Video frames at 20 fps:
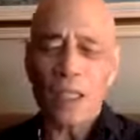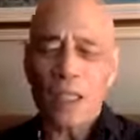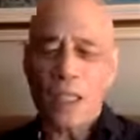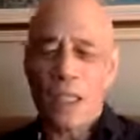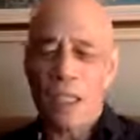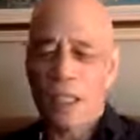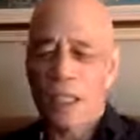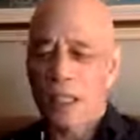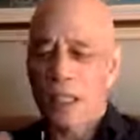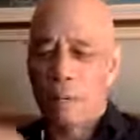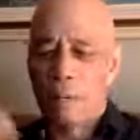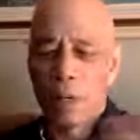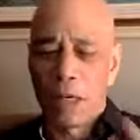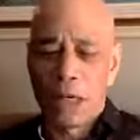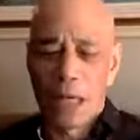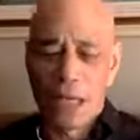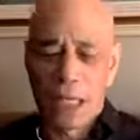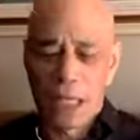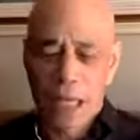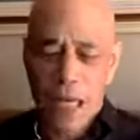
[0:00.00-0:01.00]
that
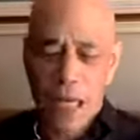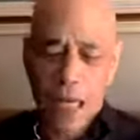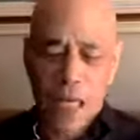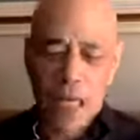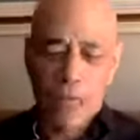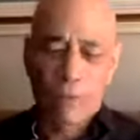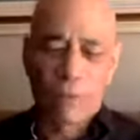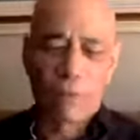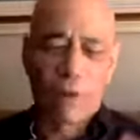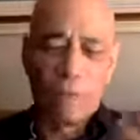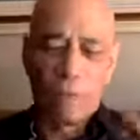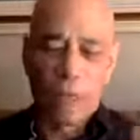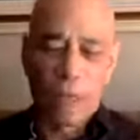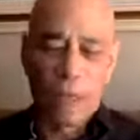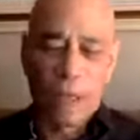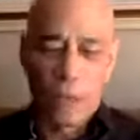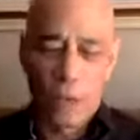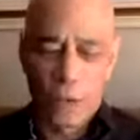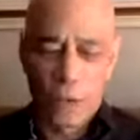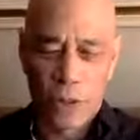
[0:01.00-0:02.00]
somebody is getting from the
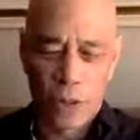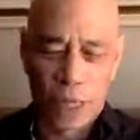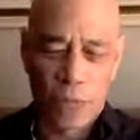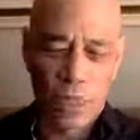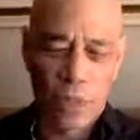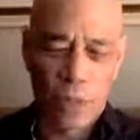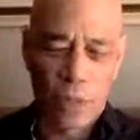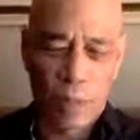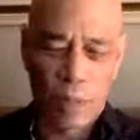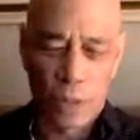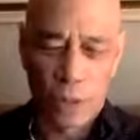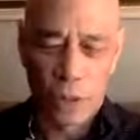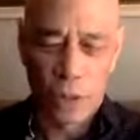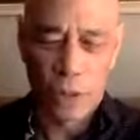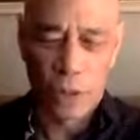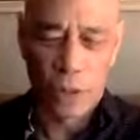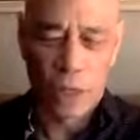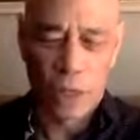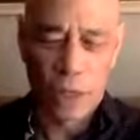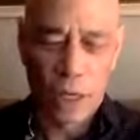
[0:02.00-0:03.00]
other side,
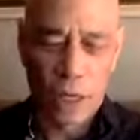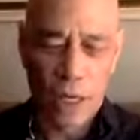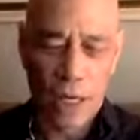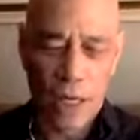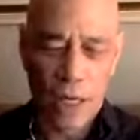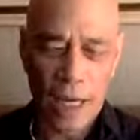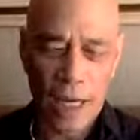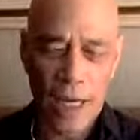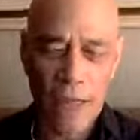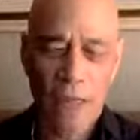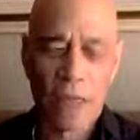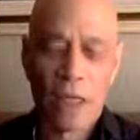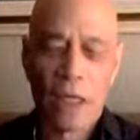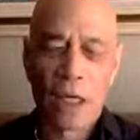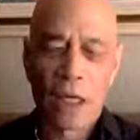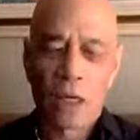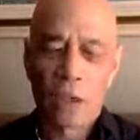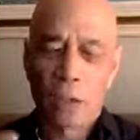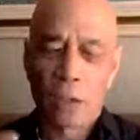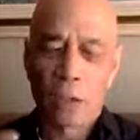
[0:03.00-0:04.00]
supposedly. Okay?
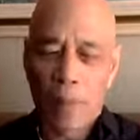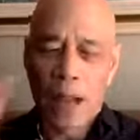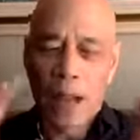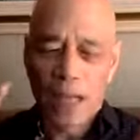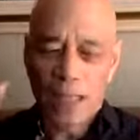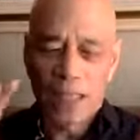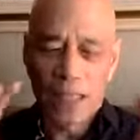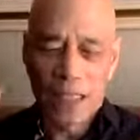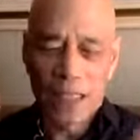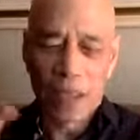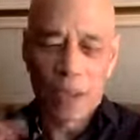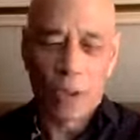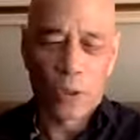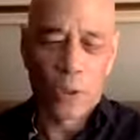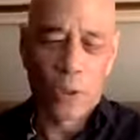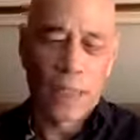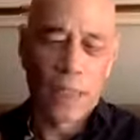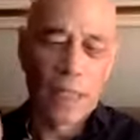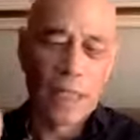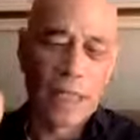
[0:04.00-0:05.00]
So back to this
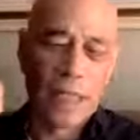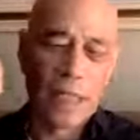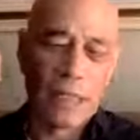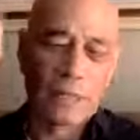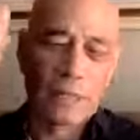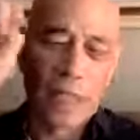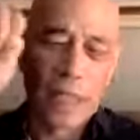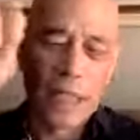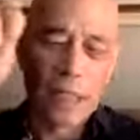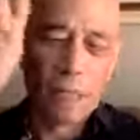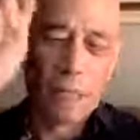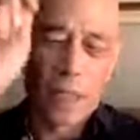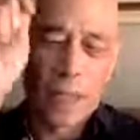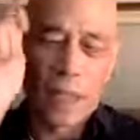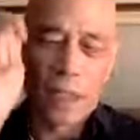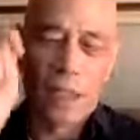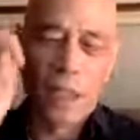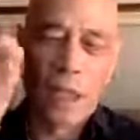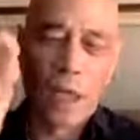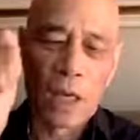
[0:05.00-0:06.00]
whole idea of light
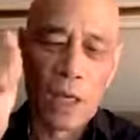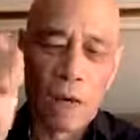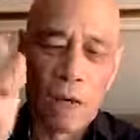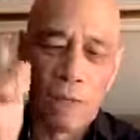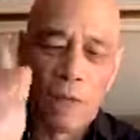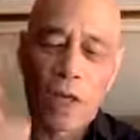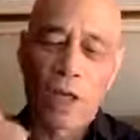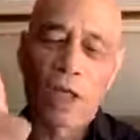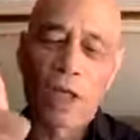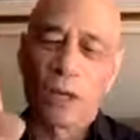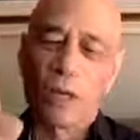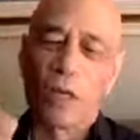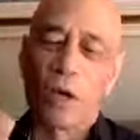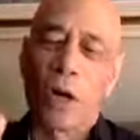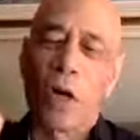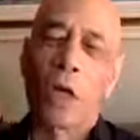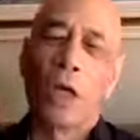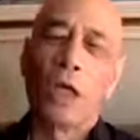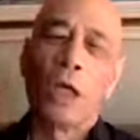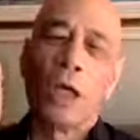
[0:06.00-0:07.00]
beings. First of
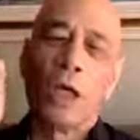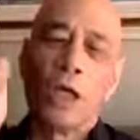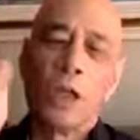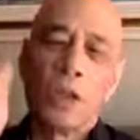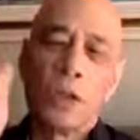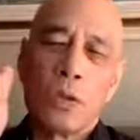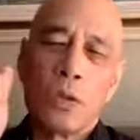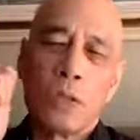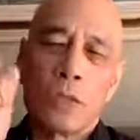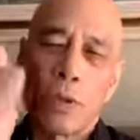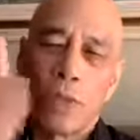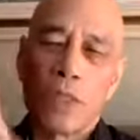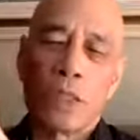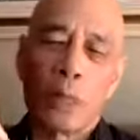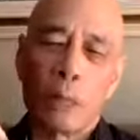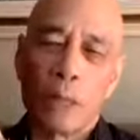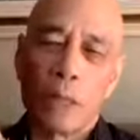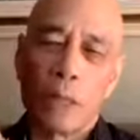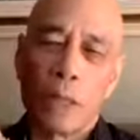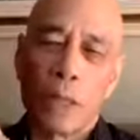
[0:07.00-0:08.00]
all,
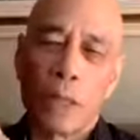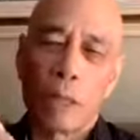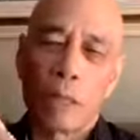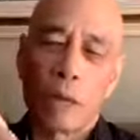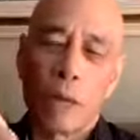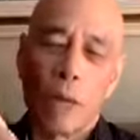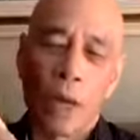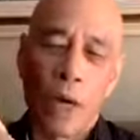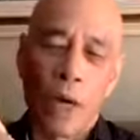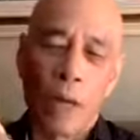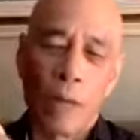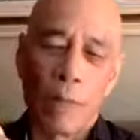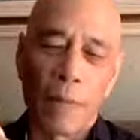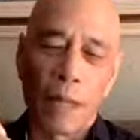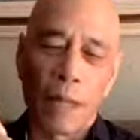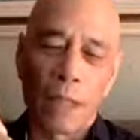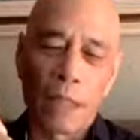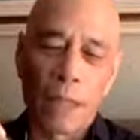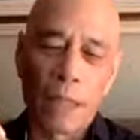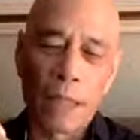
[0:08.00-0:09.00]
principle number one
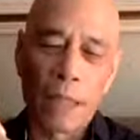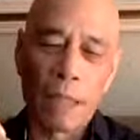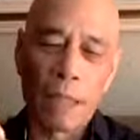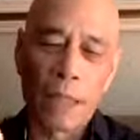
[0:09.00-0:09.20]
about light